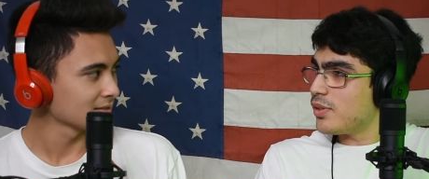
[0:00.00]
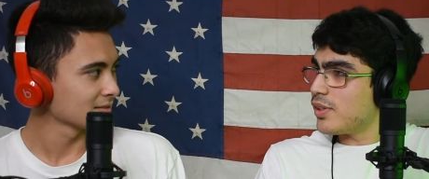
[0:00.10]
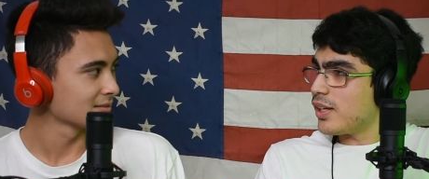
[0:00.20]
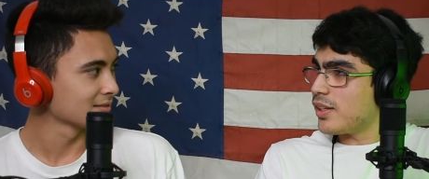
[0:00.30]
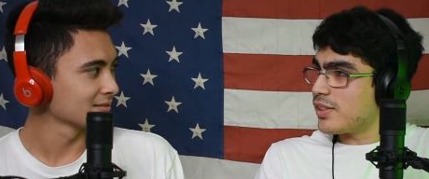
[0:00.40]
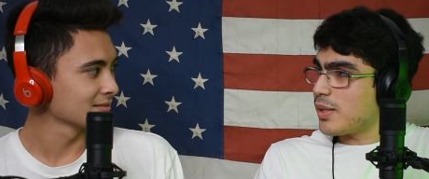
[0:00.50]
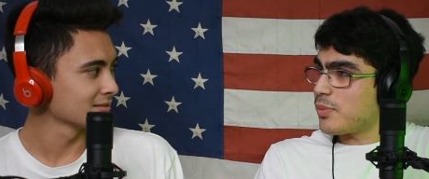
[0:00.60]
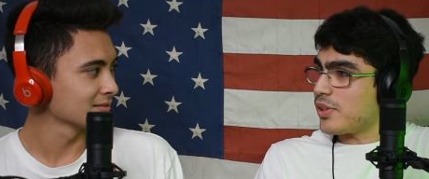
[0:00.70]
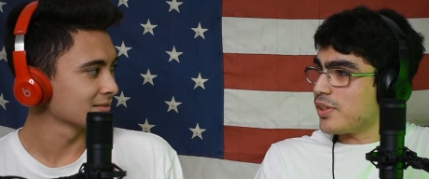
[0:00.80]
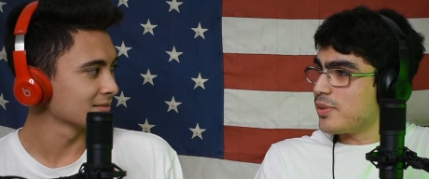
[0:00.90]
Speaker 1: The uh, the
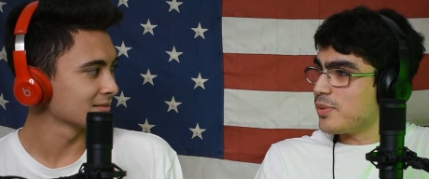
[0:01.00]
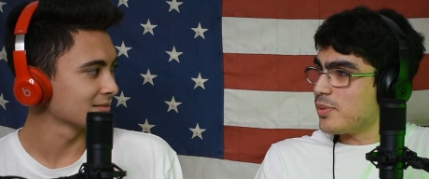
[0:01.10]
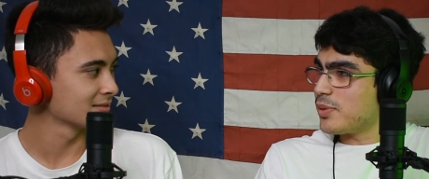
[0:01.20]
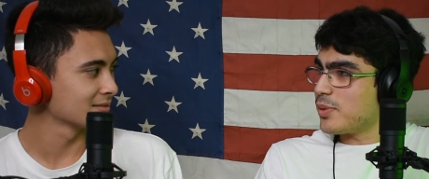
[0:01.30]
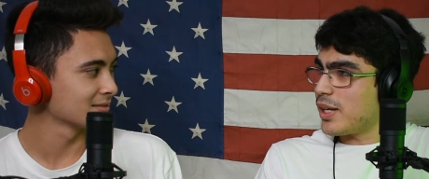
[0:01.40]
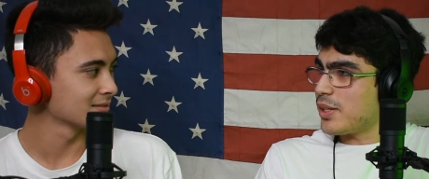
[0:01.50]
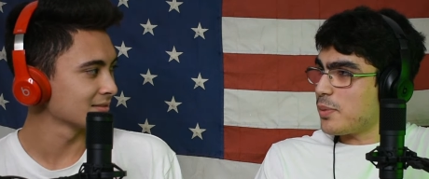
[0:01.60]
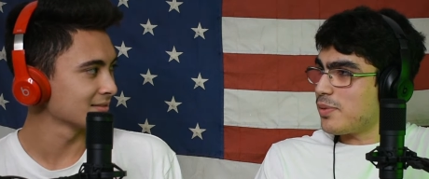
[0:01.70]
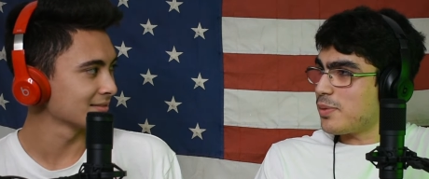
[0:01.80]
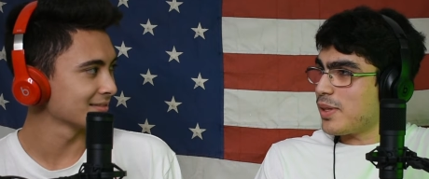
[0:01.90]
summary. I
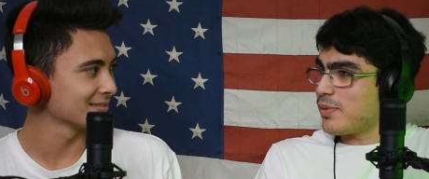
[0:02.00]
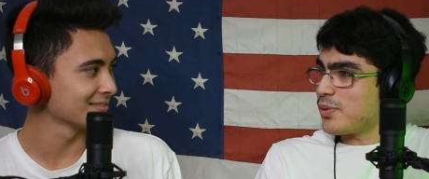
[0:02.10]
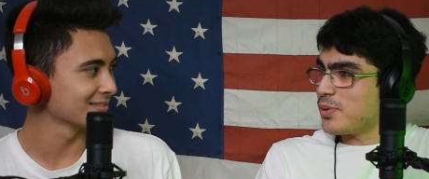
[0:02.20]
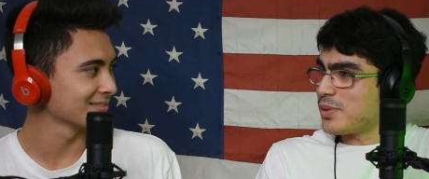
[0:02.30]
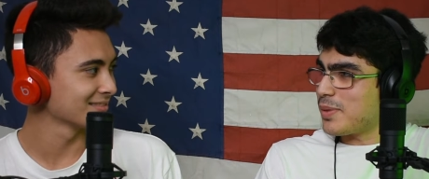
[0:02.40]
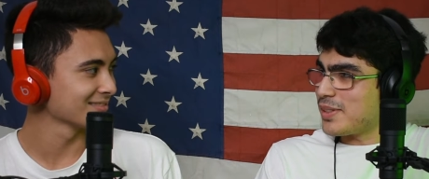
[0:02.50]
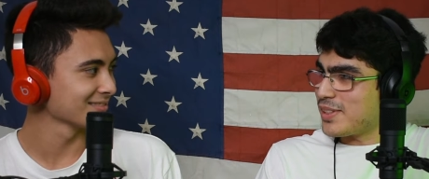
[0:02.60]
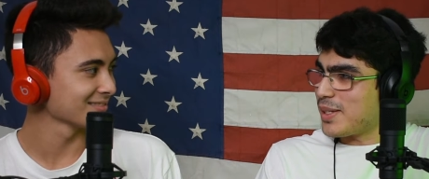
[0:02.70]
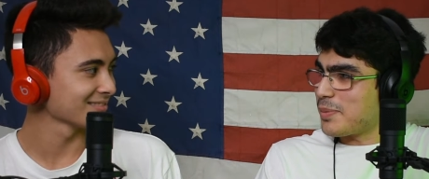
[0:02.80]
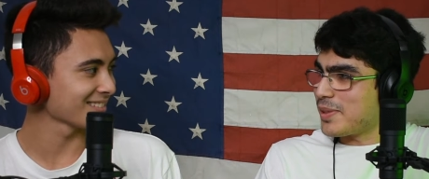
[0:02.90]
thought we flipped that for who
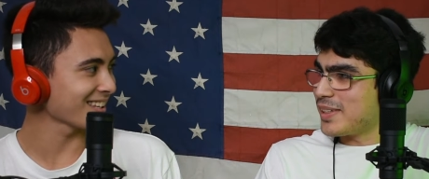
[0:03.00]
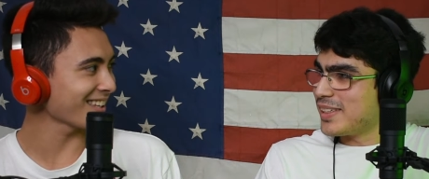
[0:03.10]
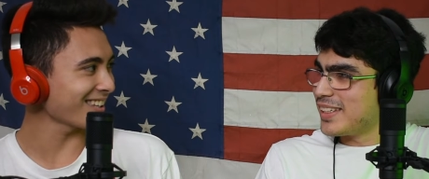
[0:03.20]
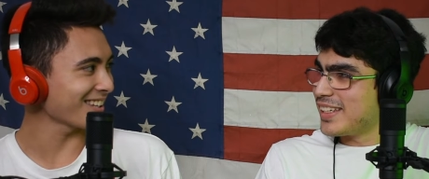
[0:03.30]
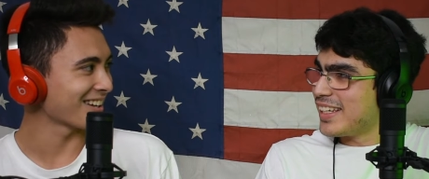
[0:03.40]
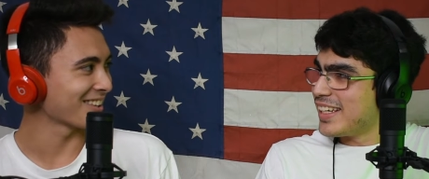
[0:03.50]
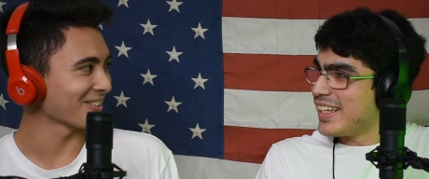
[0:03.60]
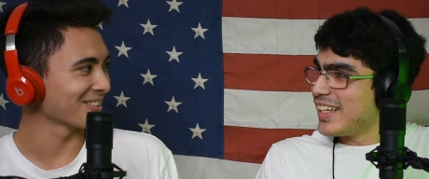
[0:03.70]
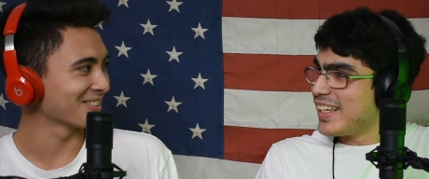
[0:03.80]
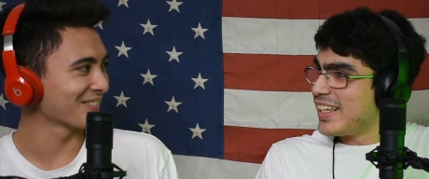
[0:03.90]
explains the summary.
Speaker 2: I
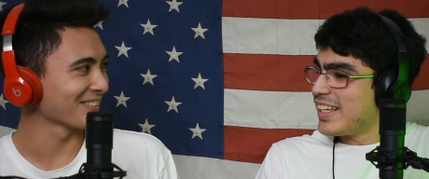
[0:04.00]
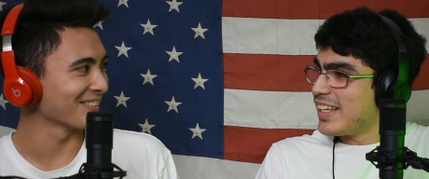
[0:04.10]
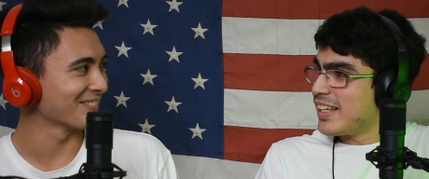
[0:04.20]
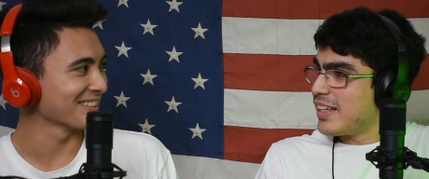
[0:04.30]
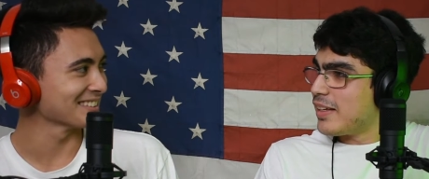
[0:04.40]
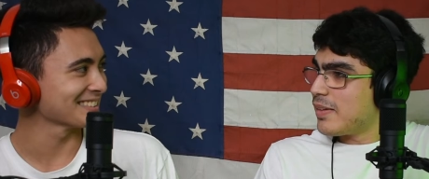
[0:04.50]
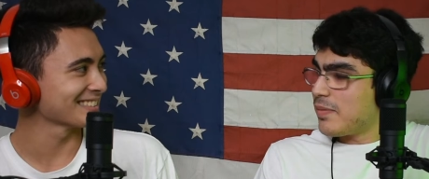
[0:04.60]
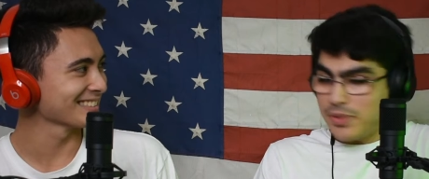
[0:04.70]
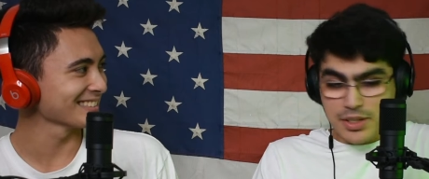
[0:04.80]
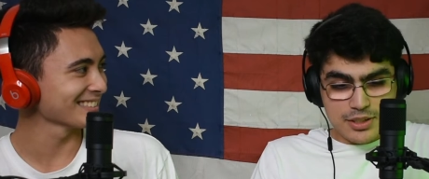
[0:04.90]
thought we are doing for the
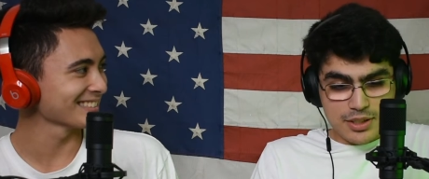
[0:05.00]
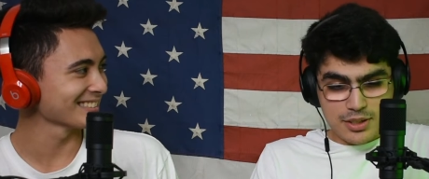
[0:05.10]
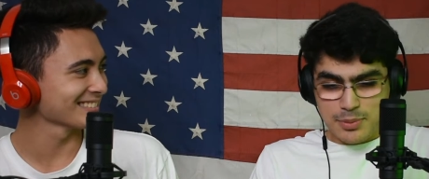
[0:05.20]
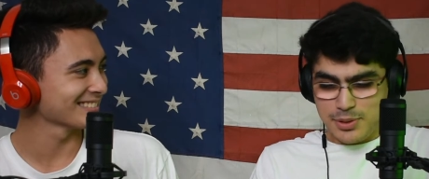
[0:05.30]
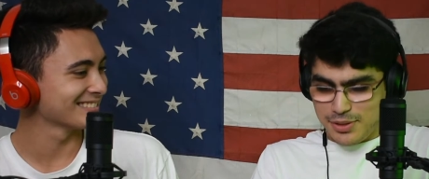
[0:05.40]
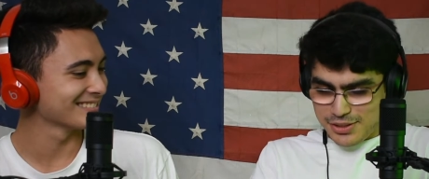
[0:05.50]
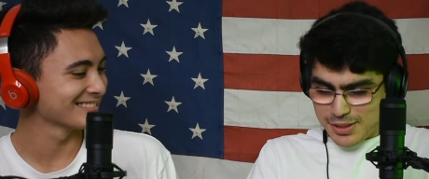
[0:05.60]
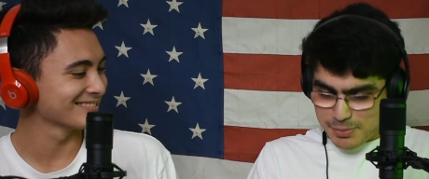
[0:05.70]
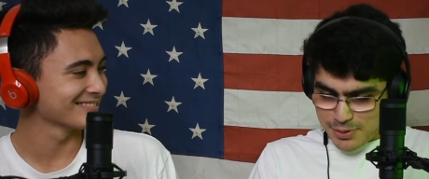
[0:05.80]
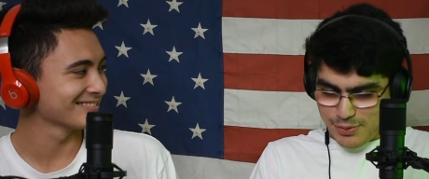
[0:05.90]
verse.
Speaker 1: No, no, we do the
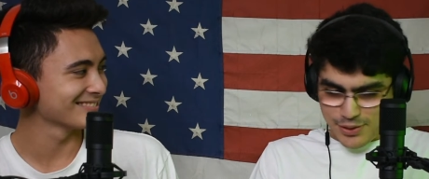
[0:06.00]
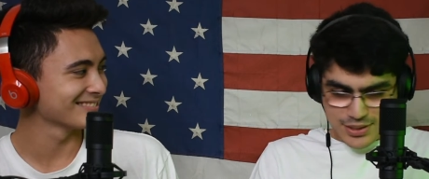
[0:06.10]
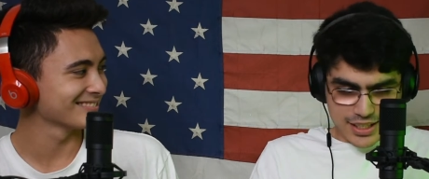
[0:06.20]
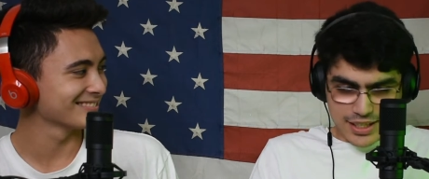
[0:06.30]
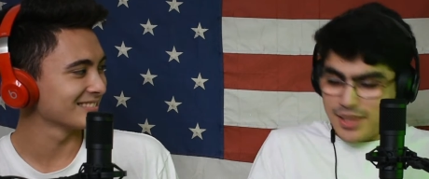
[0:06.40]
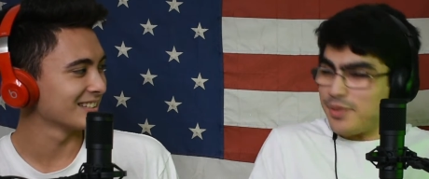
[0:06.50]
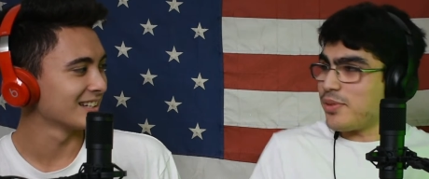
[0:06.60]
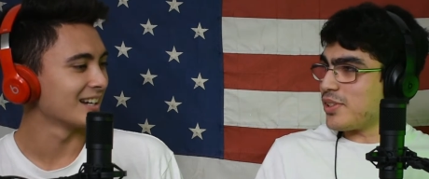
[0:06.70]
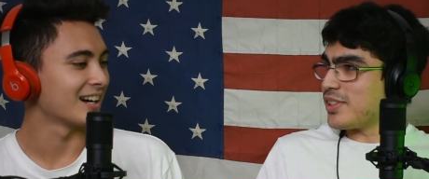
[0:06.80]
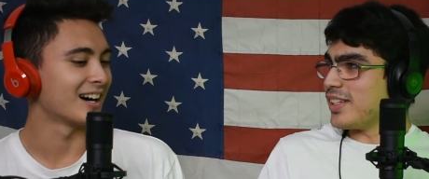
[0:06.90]
summary first and then
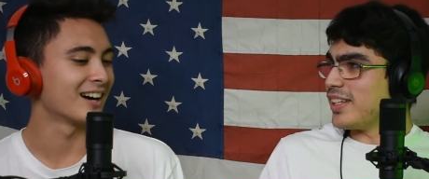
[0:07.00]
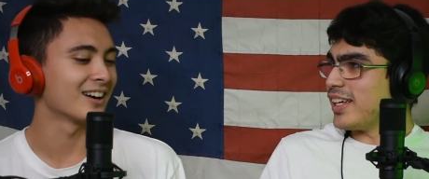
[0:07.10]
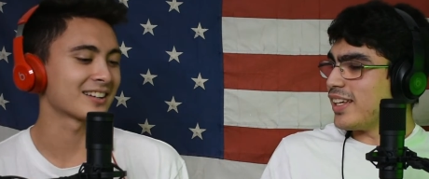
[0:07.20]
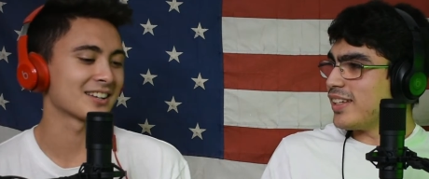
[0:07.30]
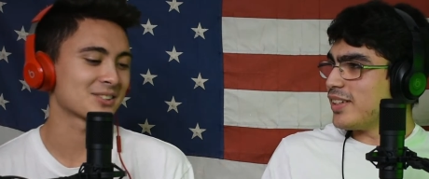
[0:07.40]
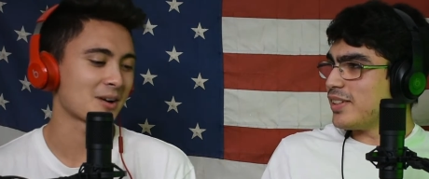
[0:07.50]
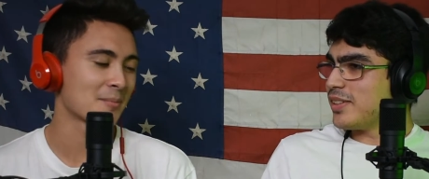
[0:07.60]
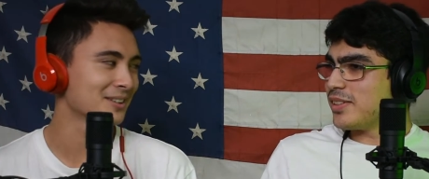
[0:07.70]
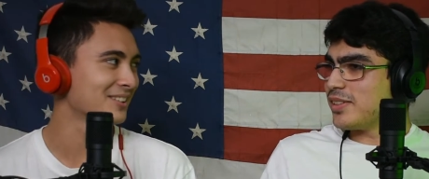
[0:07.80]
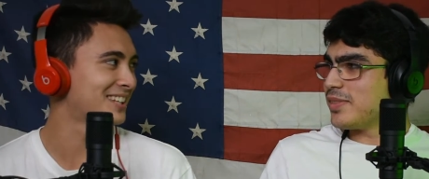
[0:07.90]
the verse. Of the oh, verse. okay.
Speaker 2: So you
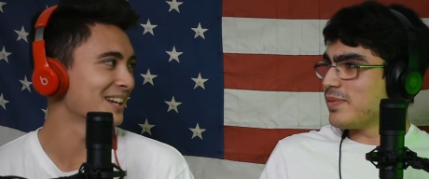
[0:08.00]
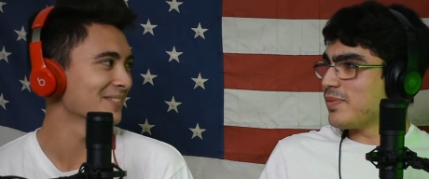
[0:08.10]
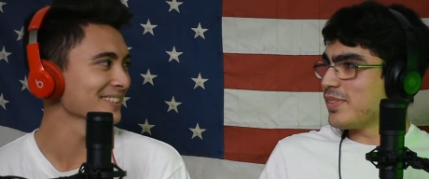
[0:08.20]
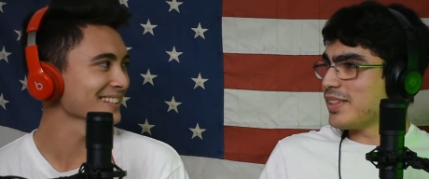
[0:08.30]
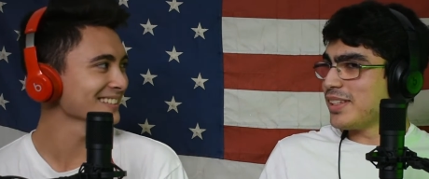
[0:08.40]
want me to do the summary?